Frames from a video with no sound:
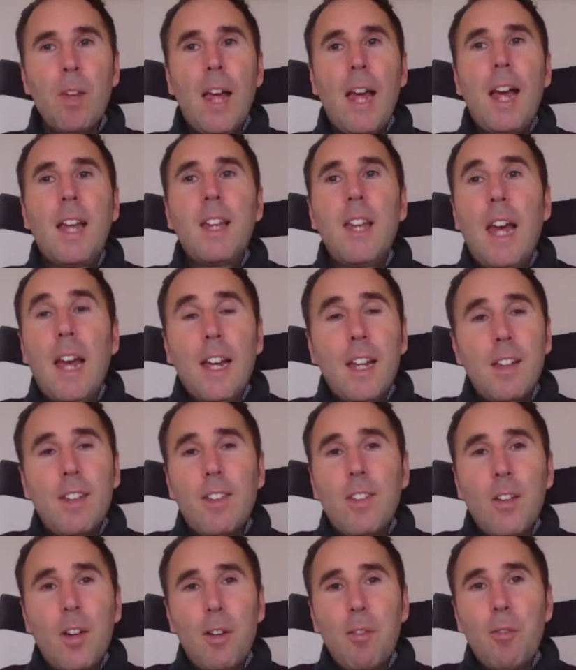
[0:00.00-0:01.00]
And yeah,
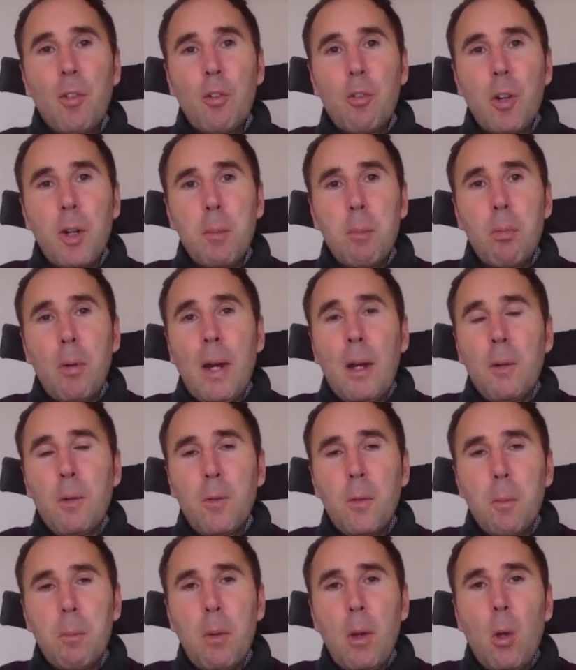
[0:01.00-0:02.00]
I feel very
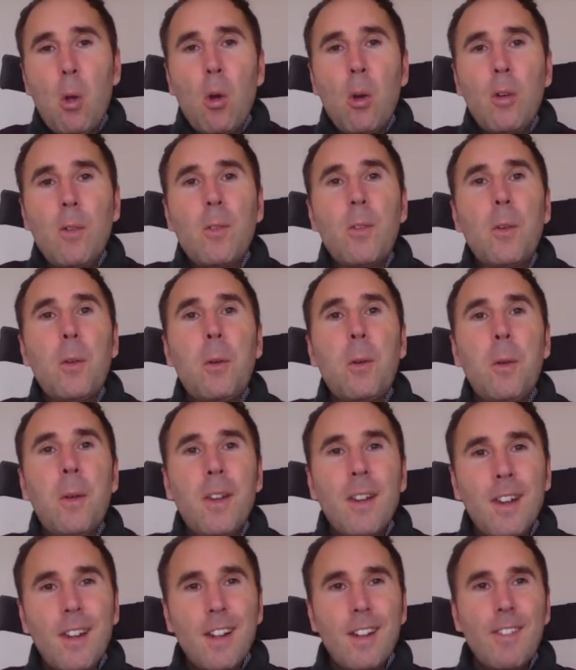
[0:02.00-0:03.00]
proud to belong to
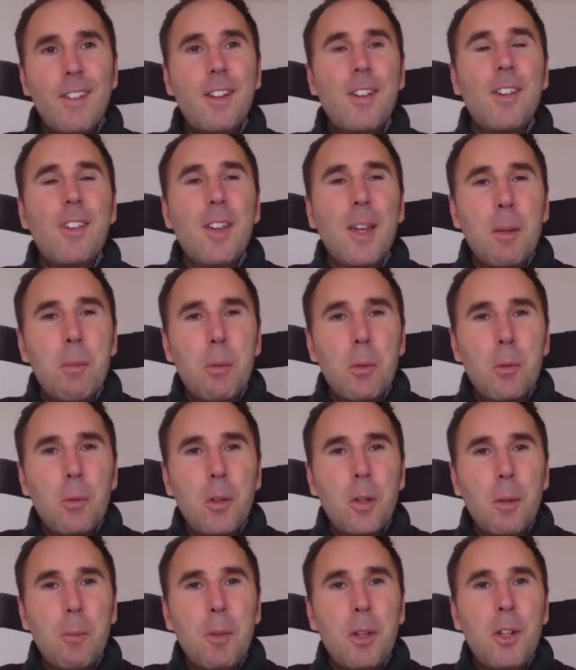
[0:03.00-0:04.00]
the
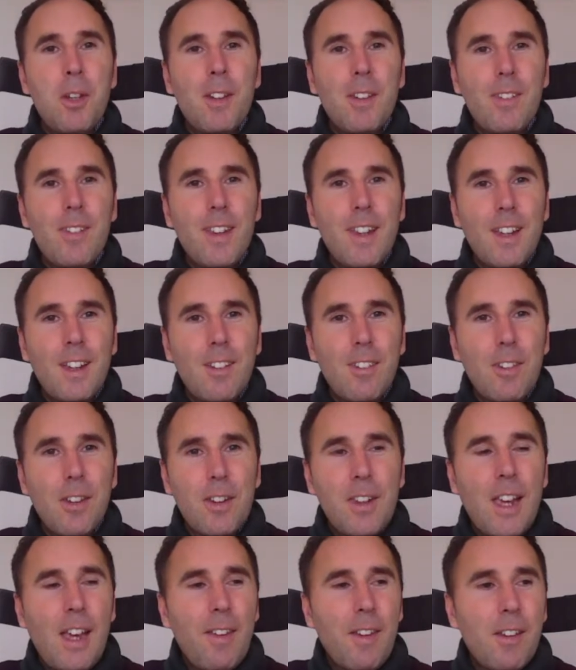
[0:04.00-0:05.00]
disabled community. And so
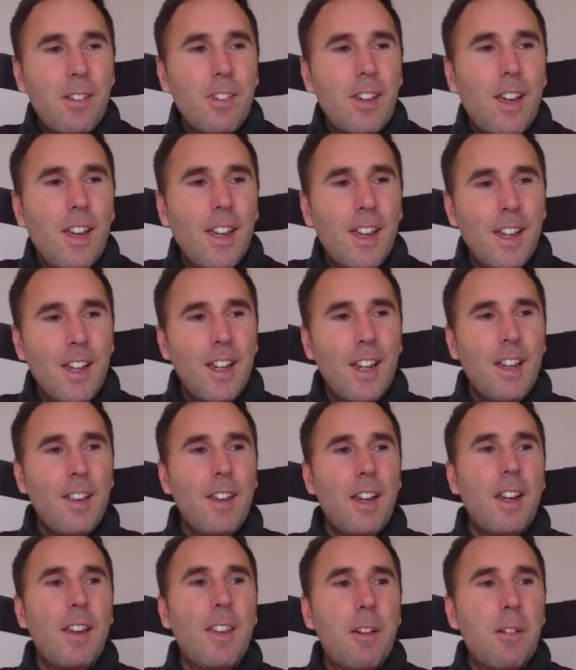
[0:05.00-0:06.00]
yeah,
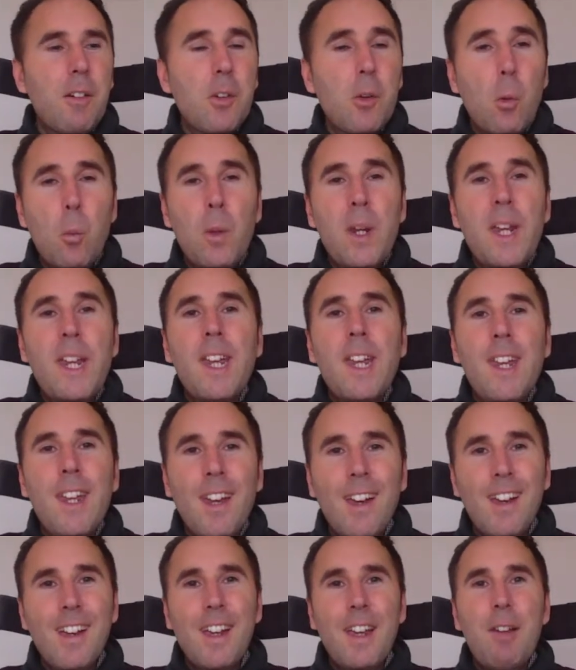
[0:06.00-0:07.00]
there is a
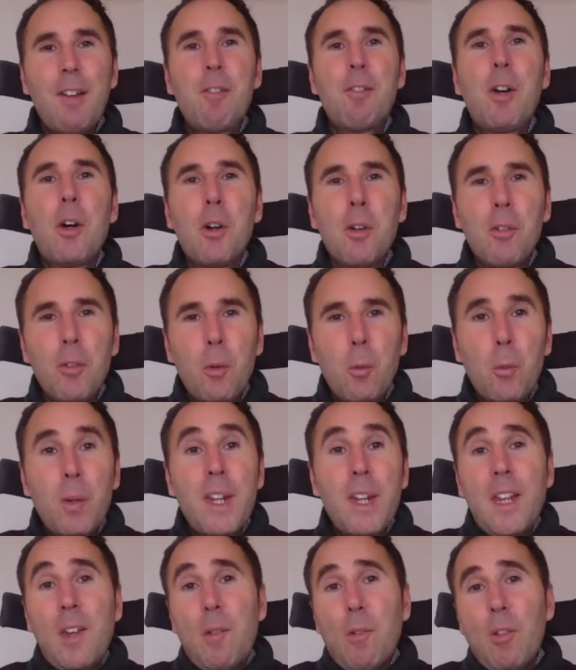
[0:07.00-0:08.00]
we involved, and
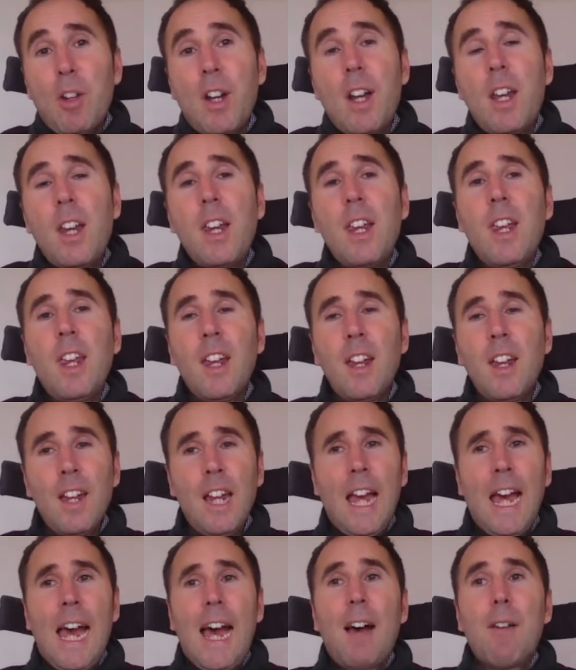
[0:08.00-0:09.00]
we really
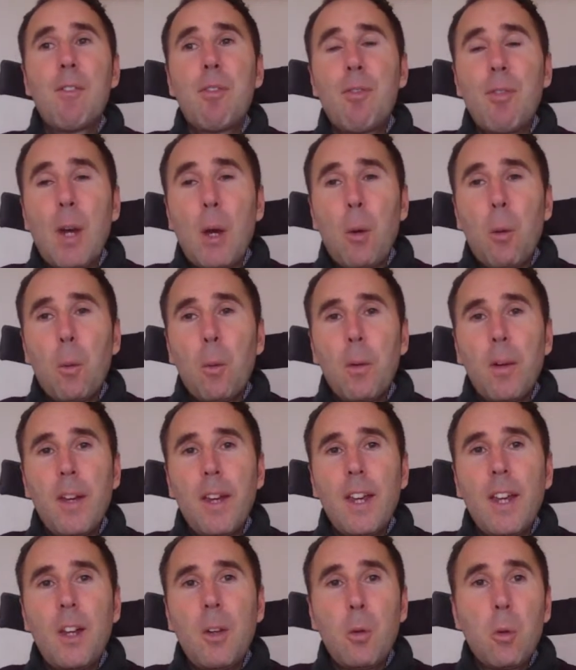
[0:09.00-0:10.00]
have felt
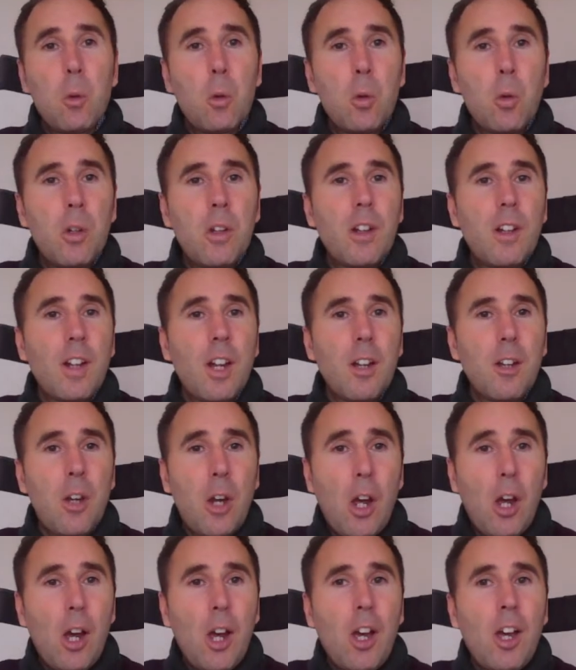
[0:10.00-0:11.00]
ignored and
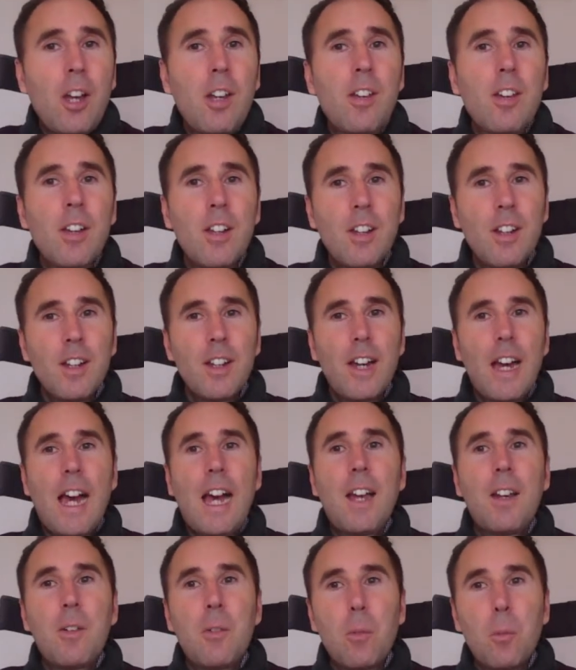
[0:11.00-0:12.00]
unheard
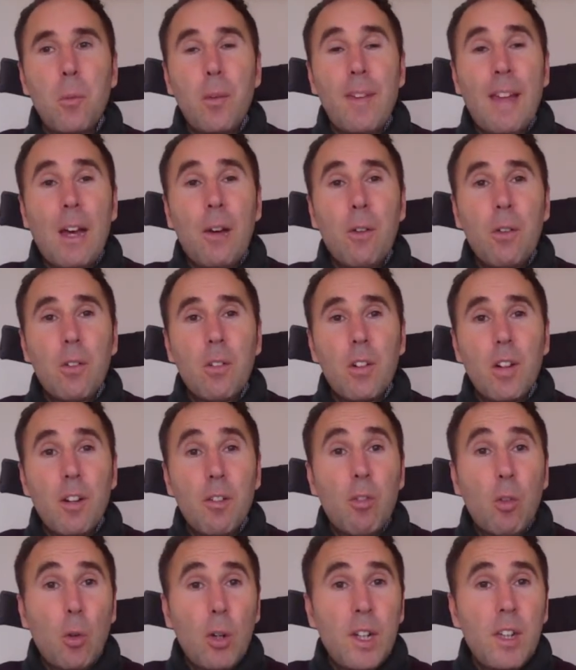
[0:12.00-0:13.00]
and without a
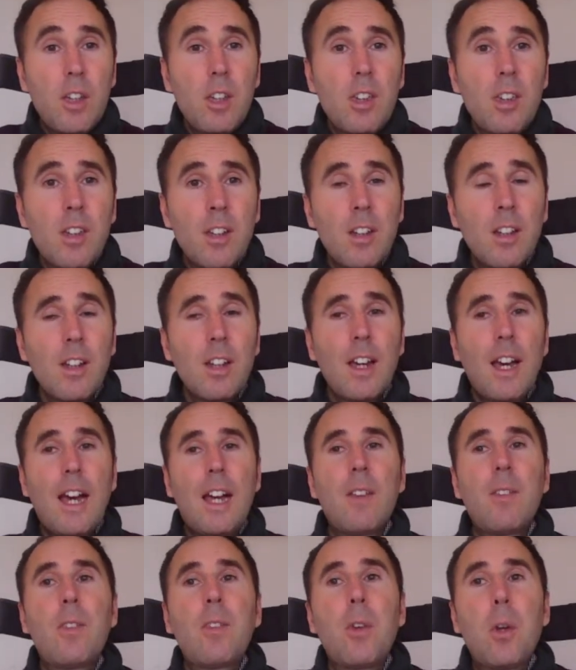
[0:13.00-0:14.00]
voice.
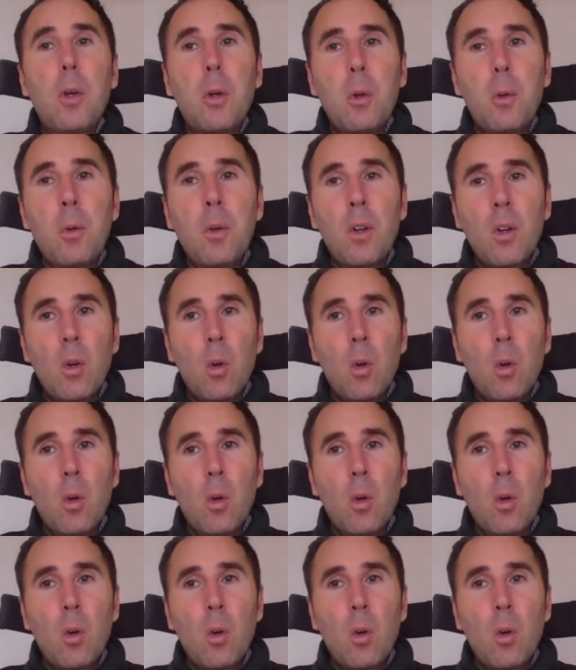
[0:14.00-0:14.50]
And so